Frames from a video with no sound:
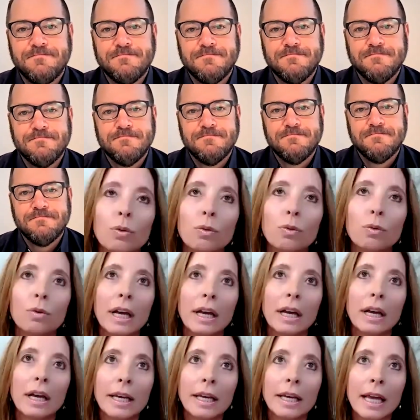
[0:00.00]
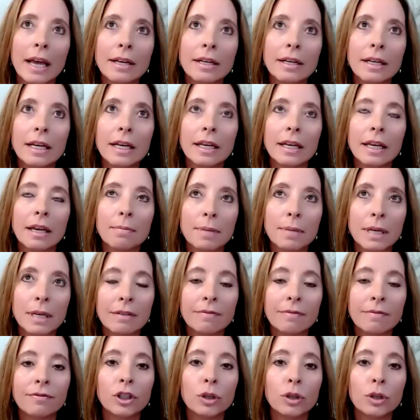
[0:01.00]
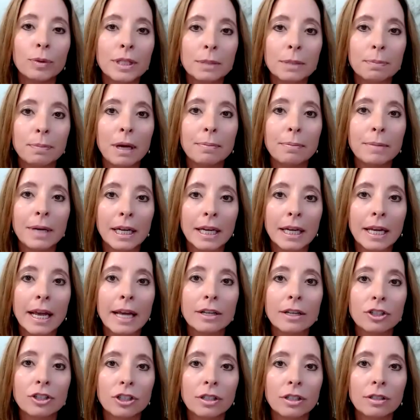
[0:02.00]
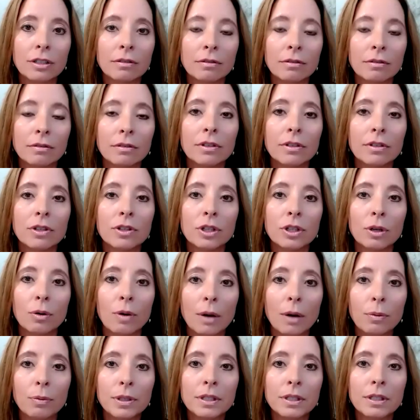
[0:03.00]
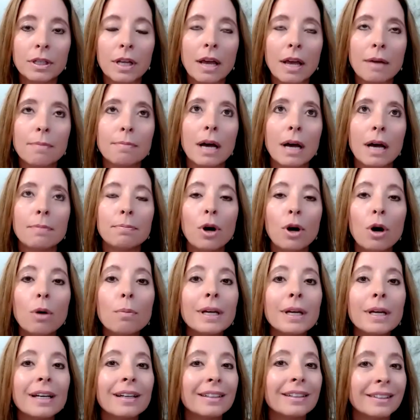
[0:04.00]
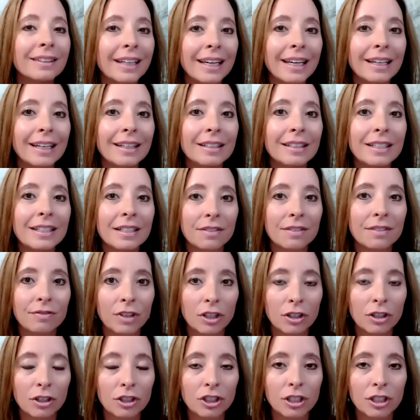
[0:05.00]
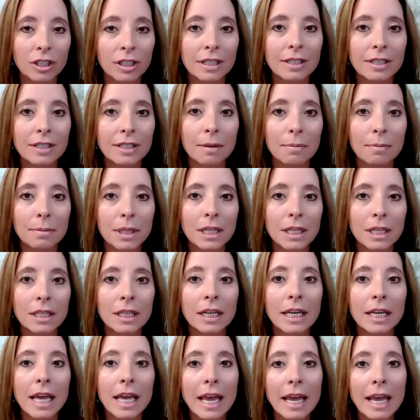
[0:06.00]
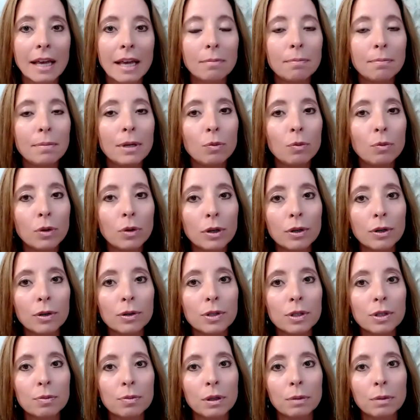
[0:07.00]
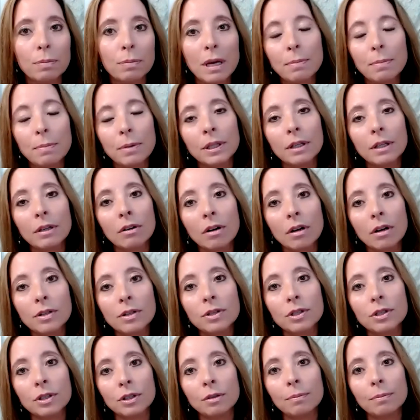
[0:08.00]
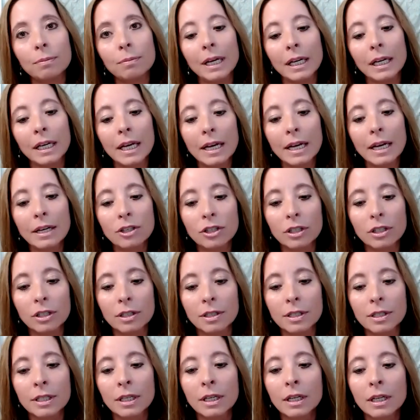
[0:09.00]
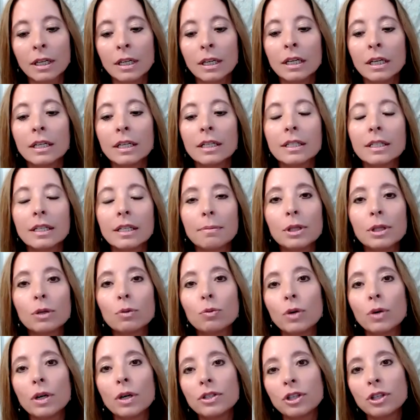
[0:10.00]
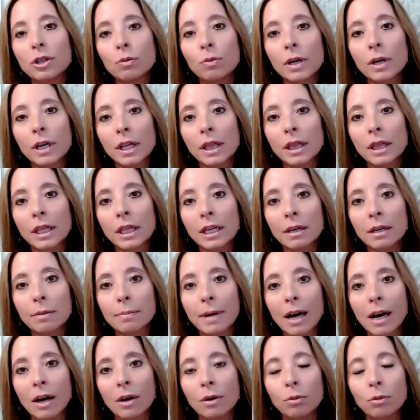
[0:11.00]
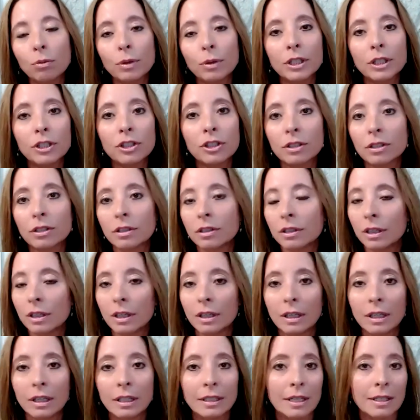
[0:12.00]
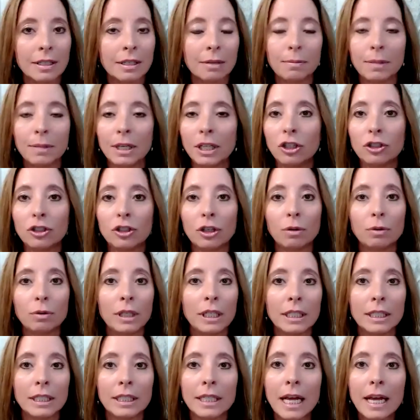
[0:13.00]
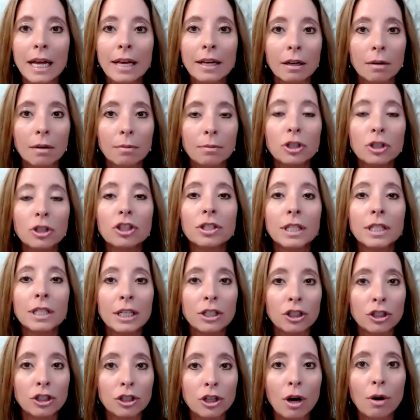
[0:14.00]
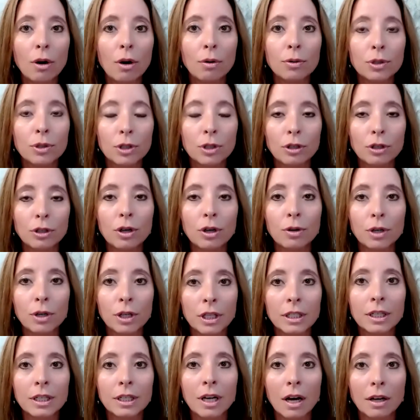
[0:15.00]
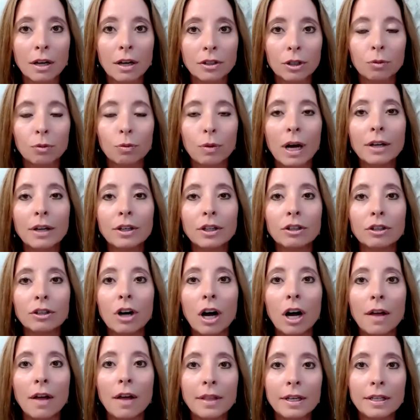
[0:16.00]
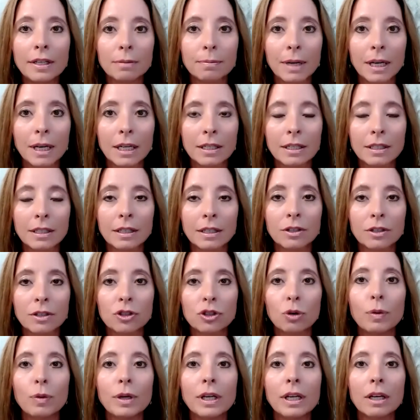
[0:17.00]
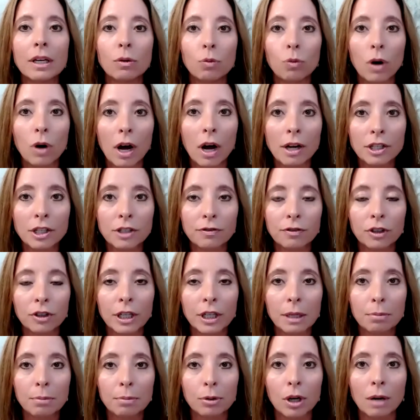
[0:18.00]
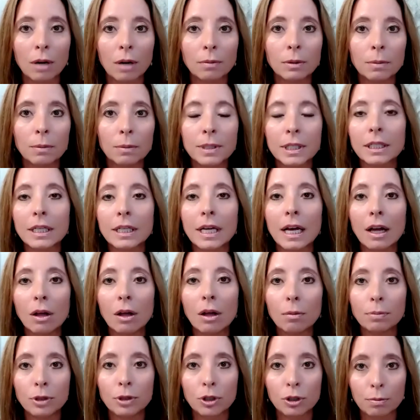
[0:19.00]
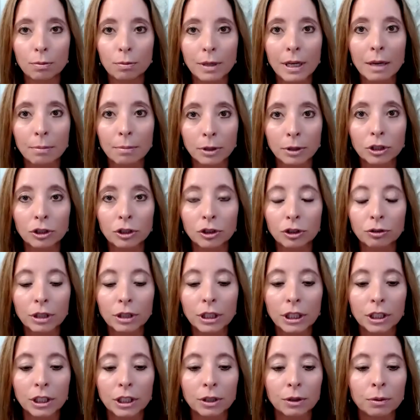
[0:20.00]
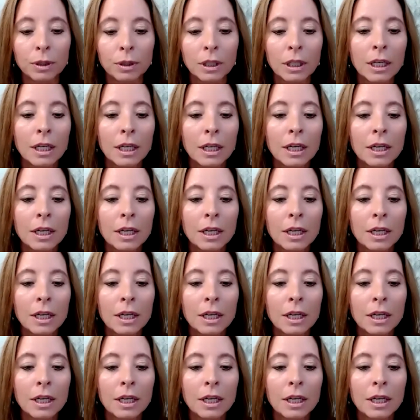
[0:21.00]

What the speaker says: So again, it can be influenced by medication. So I would say Meibomian gland dysfunction is something that can be worse with people that are on certain medications. Some of the ones you want to think about, which it doesn't mean you don't need to take them, you just need to know. So you go to the doctor while you're on these medicines so we can watch for any problems and help to be able to treat you.